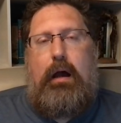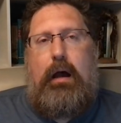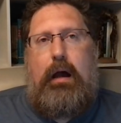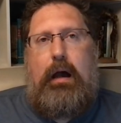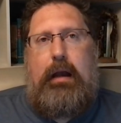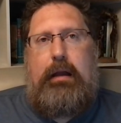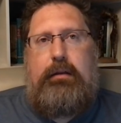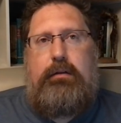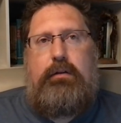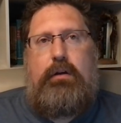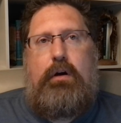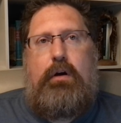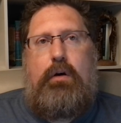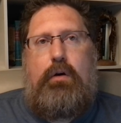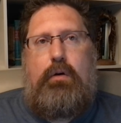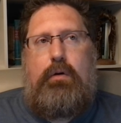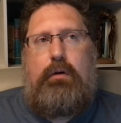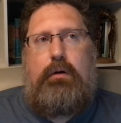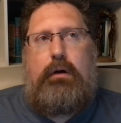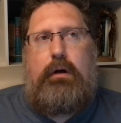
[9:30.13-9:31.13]
I
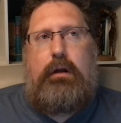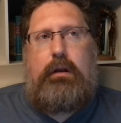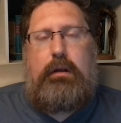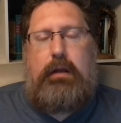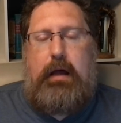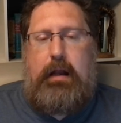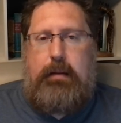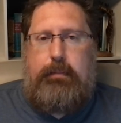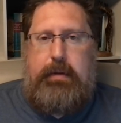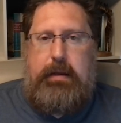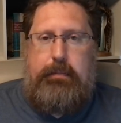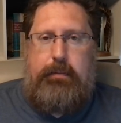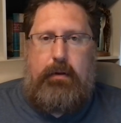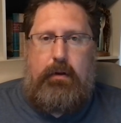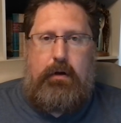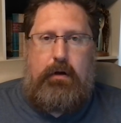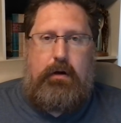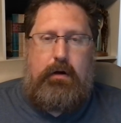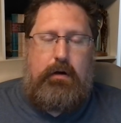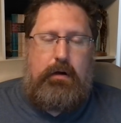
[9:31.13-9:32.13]
know a lot of people
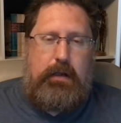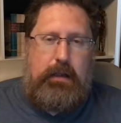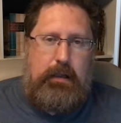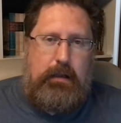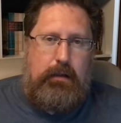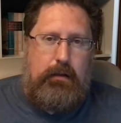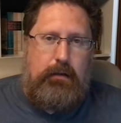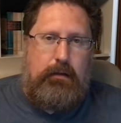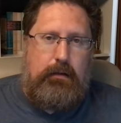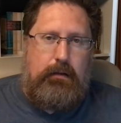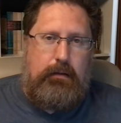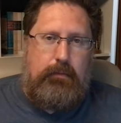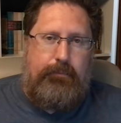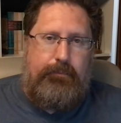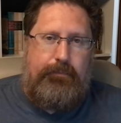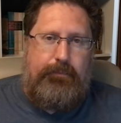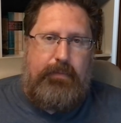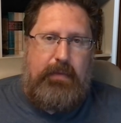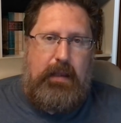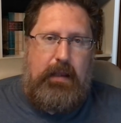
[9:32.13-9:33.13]
are hurting,
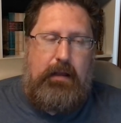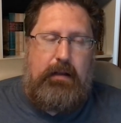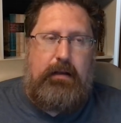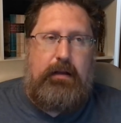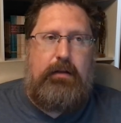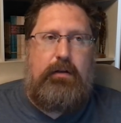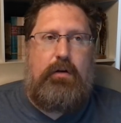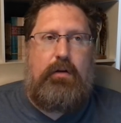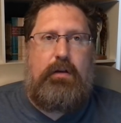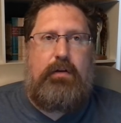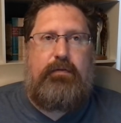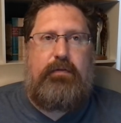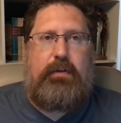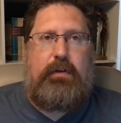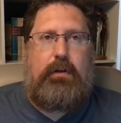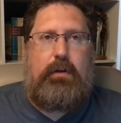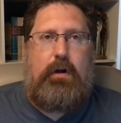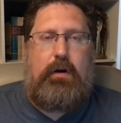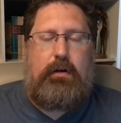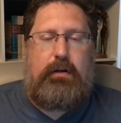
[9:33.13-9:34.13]
and I know that for the
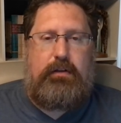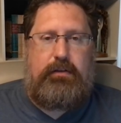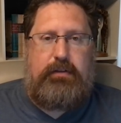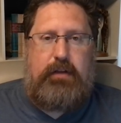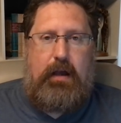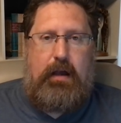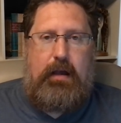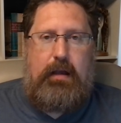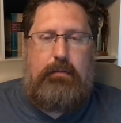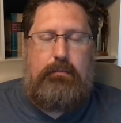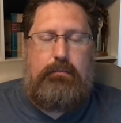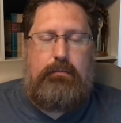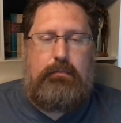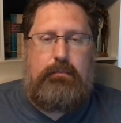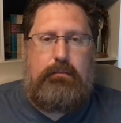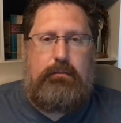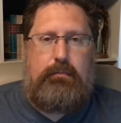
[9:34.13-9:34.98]
longest time,